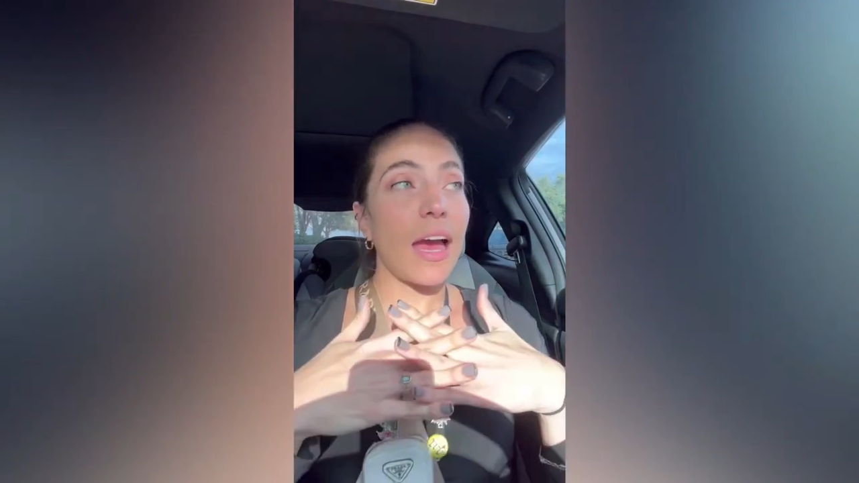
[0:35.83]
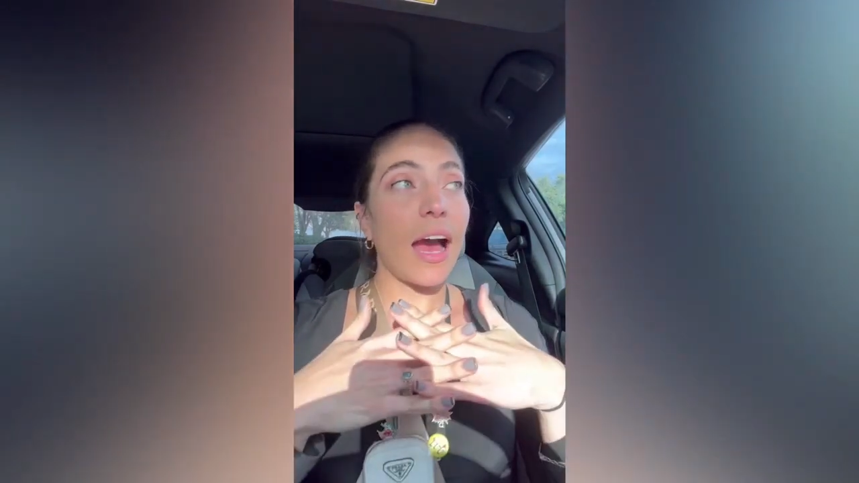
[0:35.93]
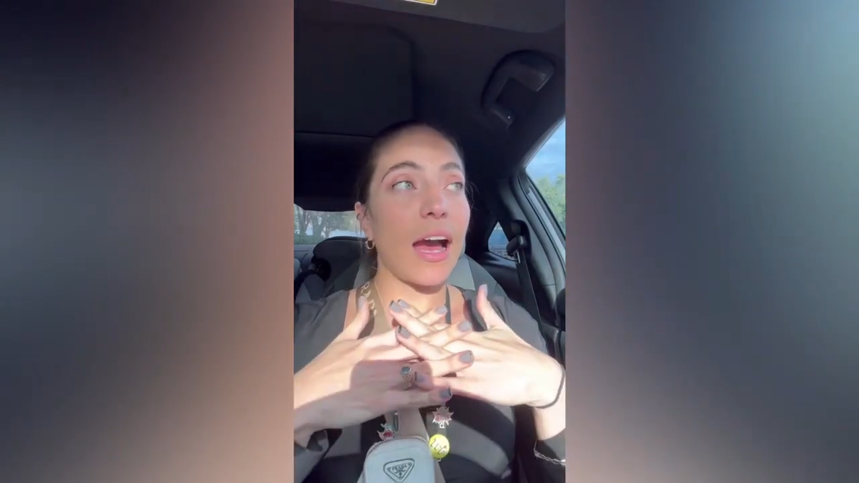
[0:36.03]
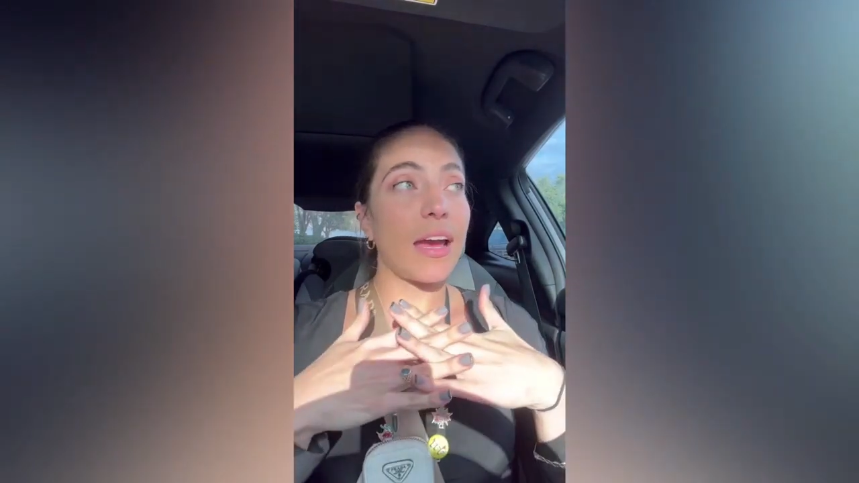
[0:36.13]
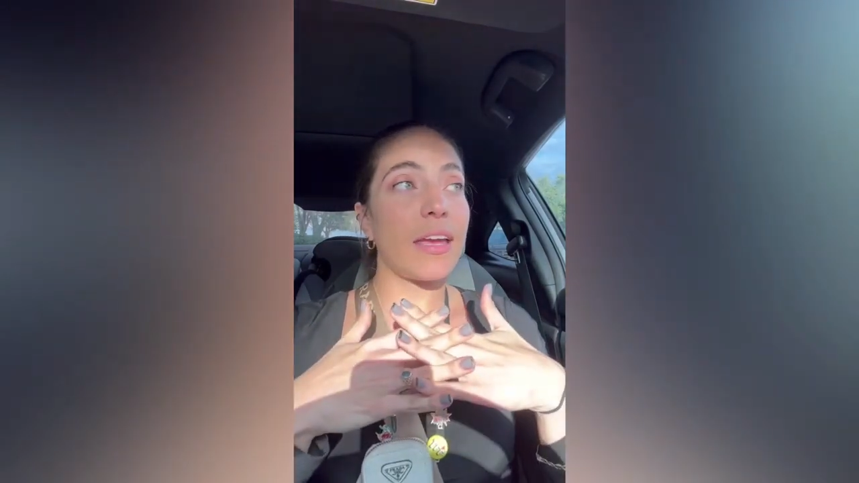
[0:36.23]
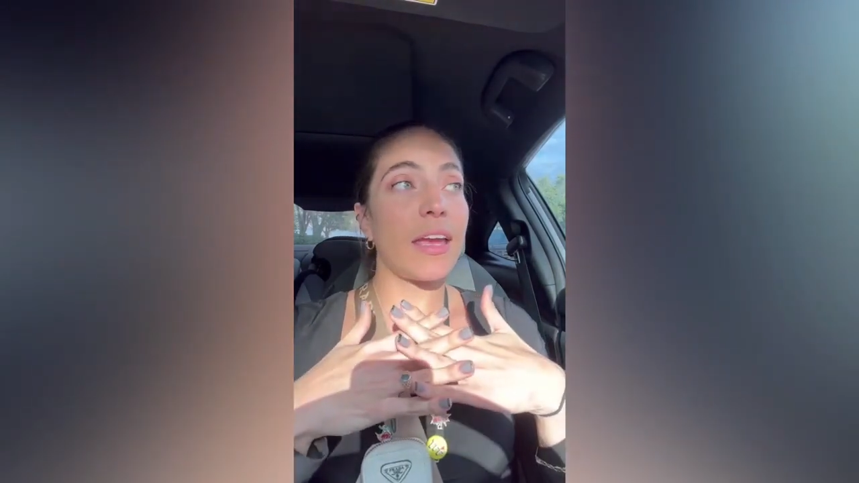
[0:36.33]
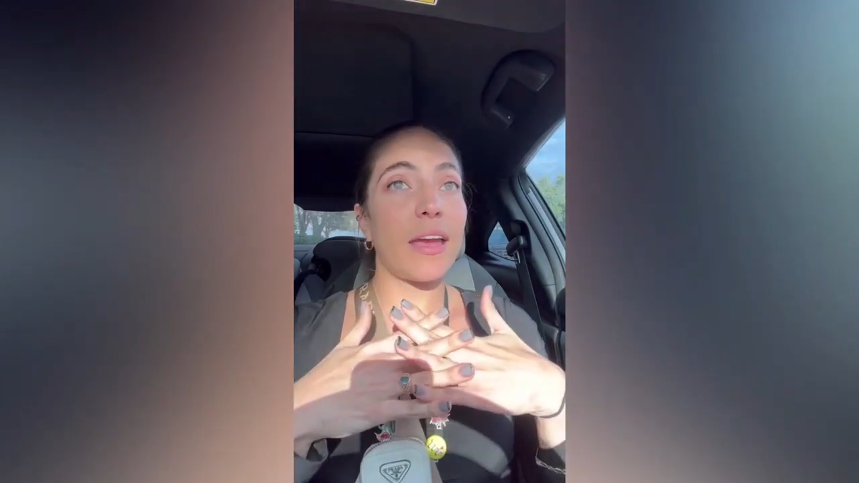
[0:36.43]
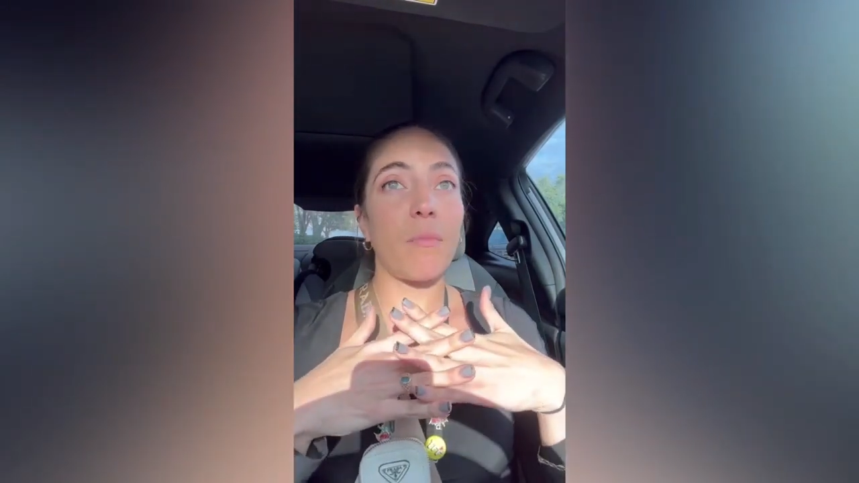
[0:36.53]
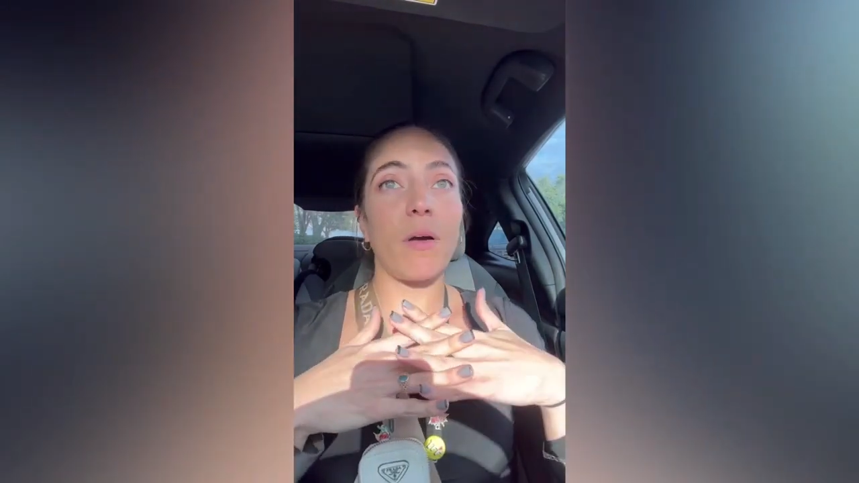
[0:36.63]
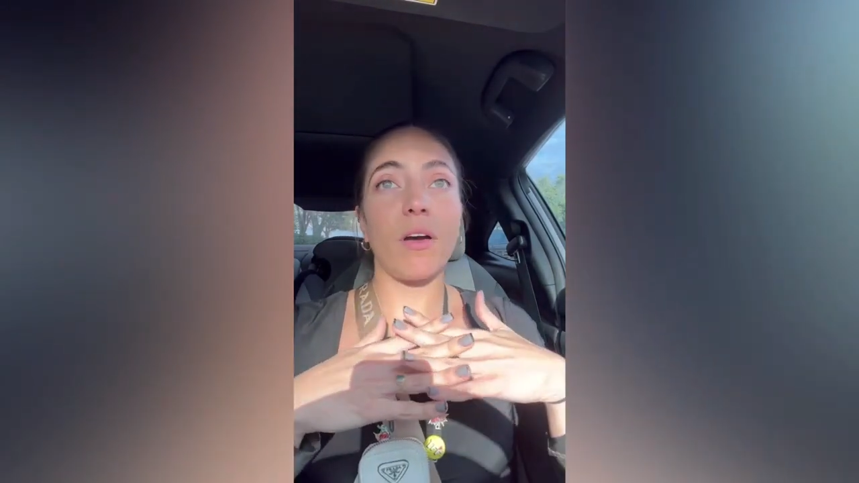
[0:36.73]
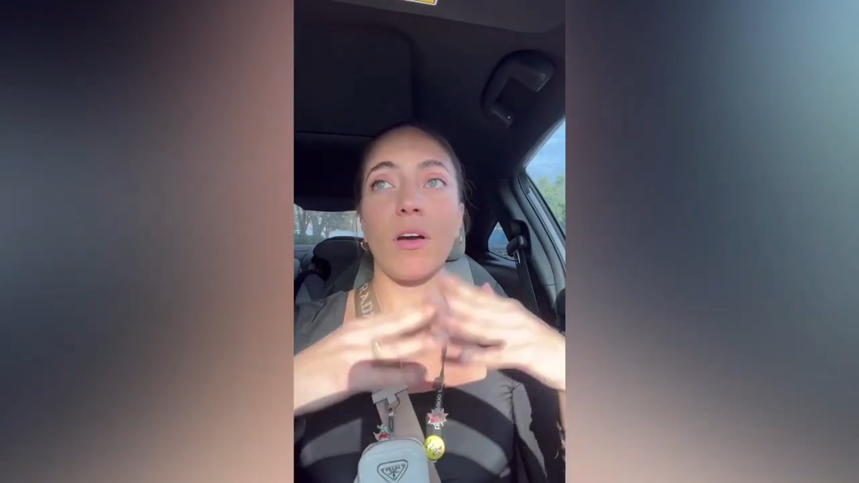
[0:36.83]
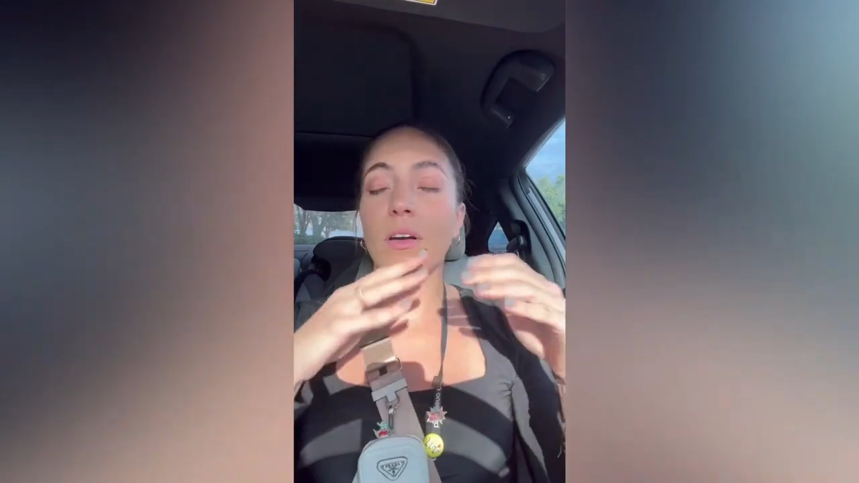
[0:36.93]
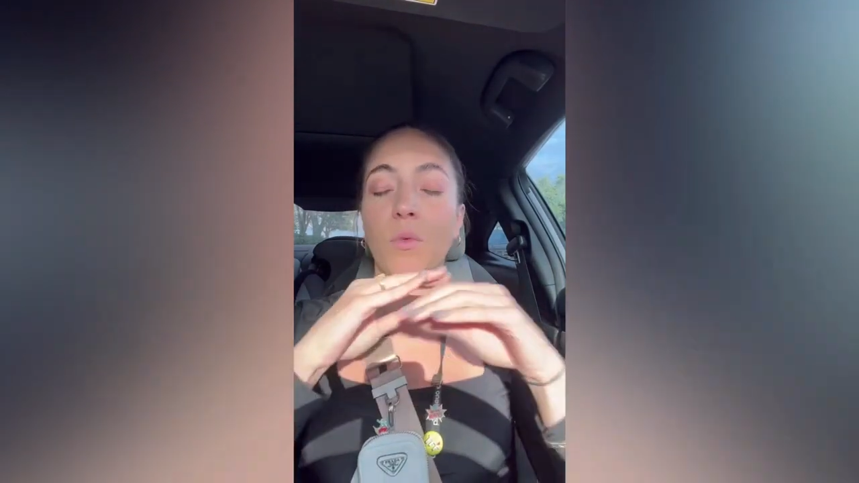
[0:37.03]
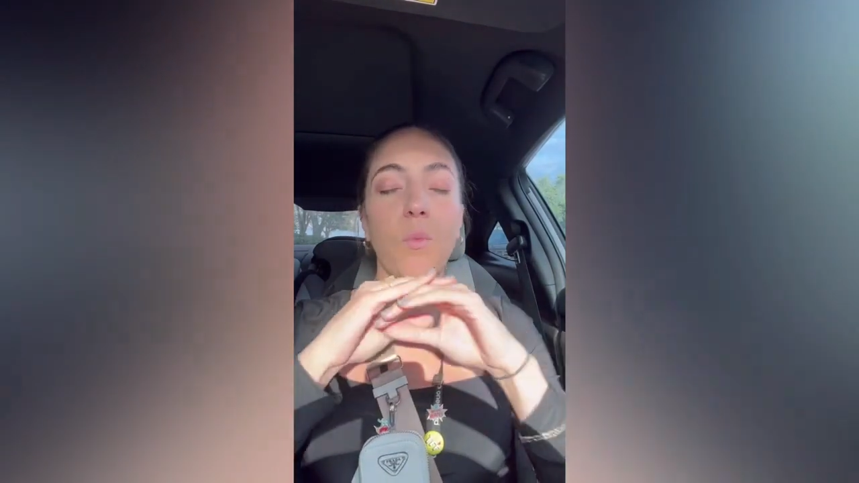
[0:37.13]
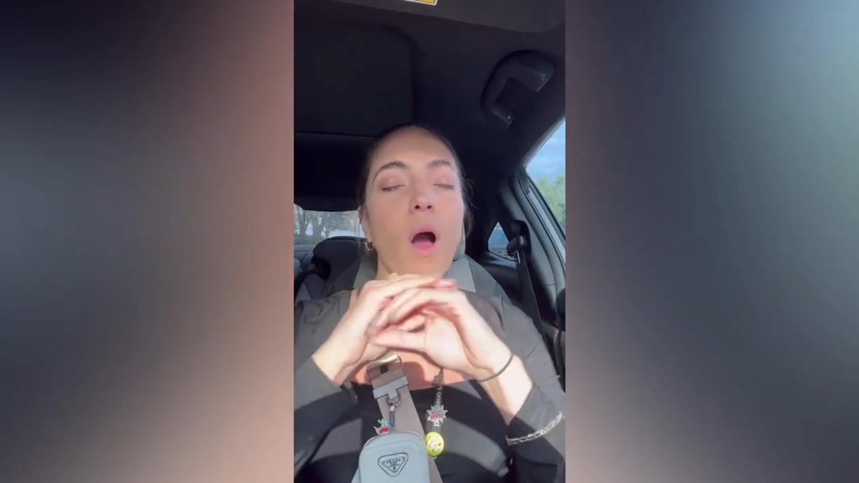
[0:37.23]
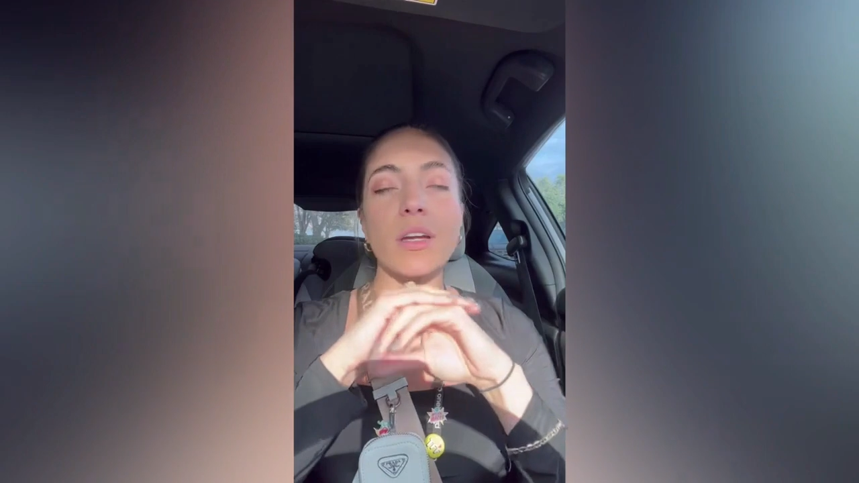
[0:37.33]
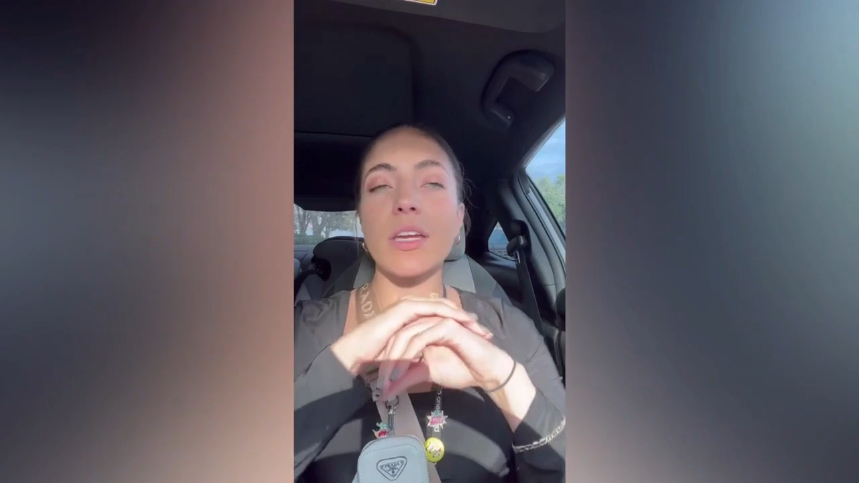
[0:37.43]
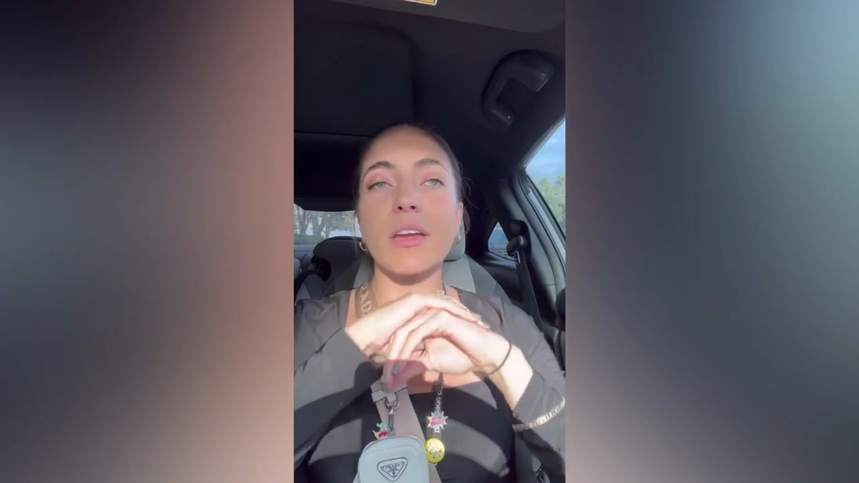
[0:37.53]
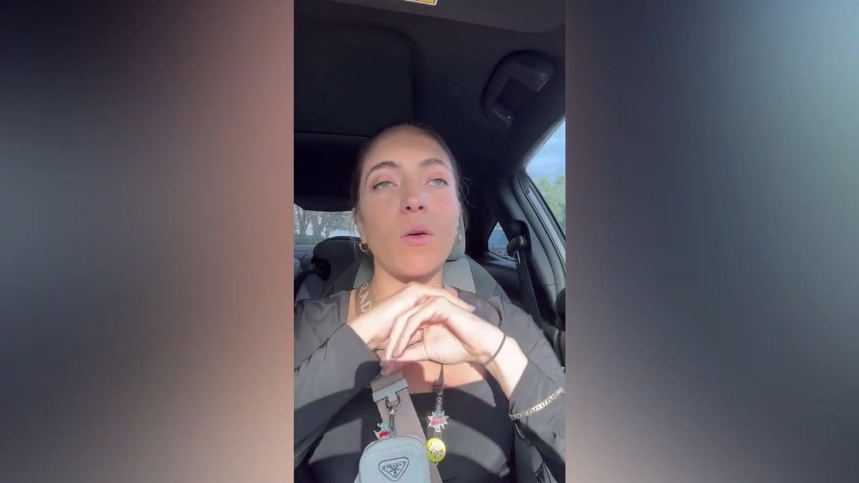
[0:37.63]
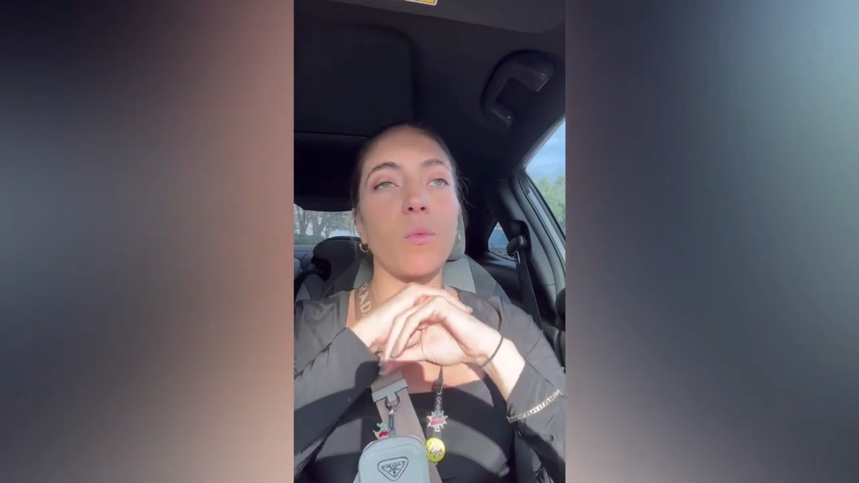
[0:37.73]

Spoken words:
I am walking